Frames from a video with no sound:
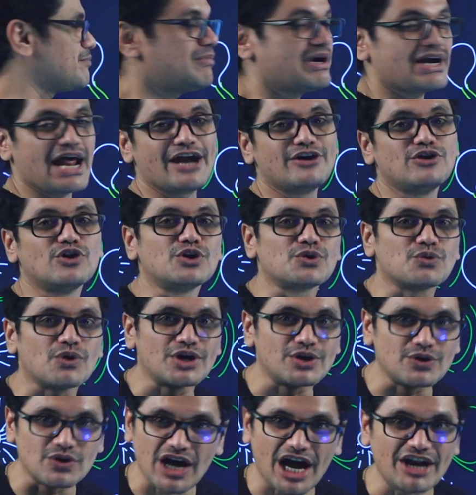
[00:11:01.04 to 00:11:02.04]
but I don't
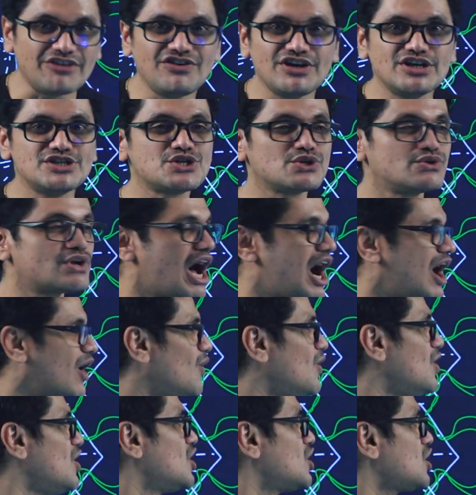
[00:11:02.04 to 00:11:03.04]
want to confuse you now.
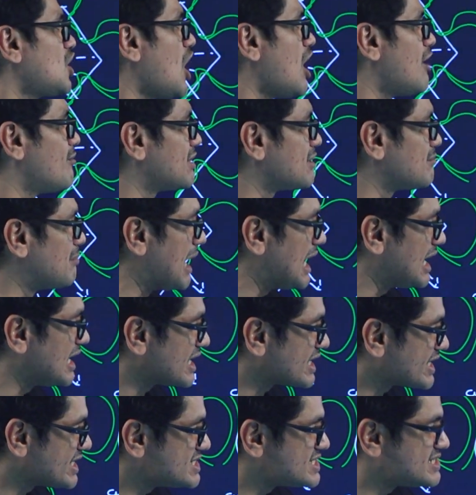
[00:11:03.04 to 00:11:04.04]
Common bile
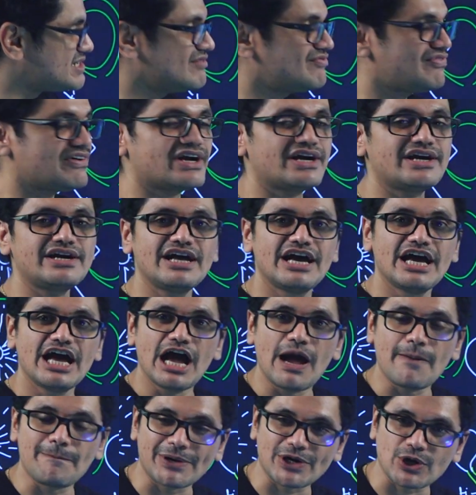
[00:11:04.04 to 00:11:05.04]
duct is different,
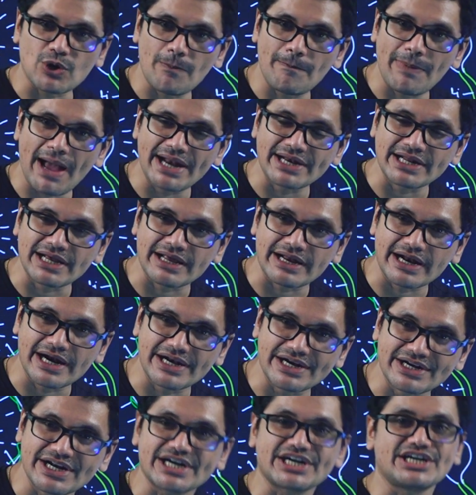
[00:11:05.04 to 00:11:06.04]

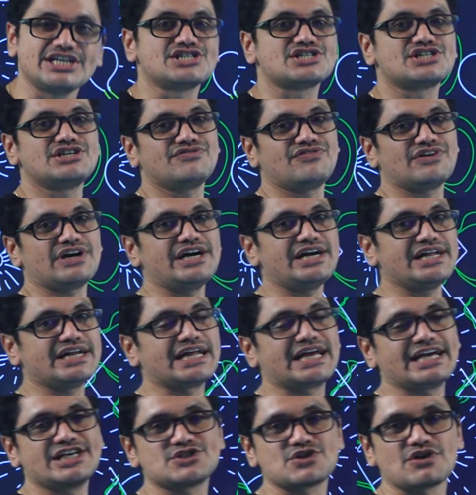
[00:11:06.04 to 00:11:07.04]
hepatopancreatic duct is different in
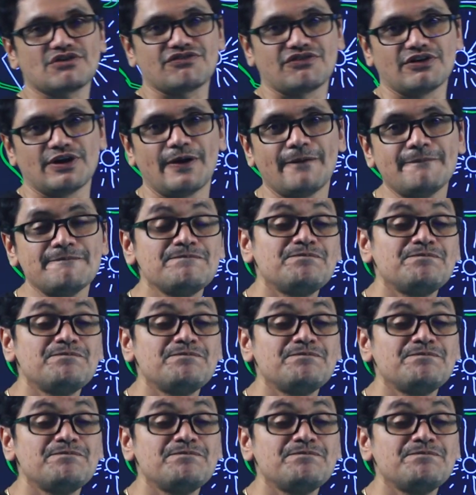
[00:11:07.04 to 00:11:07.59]
case of a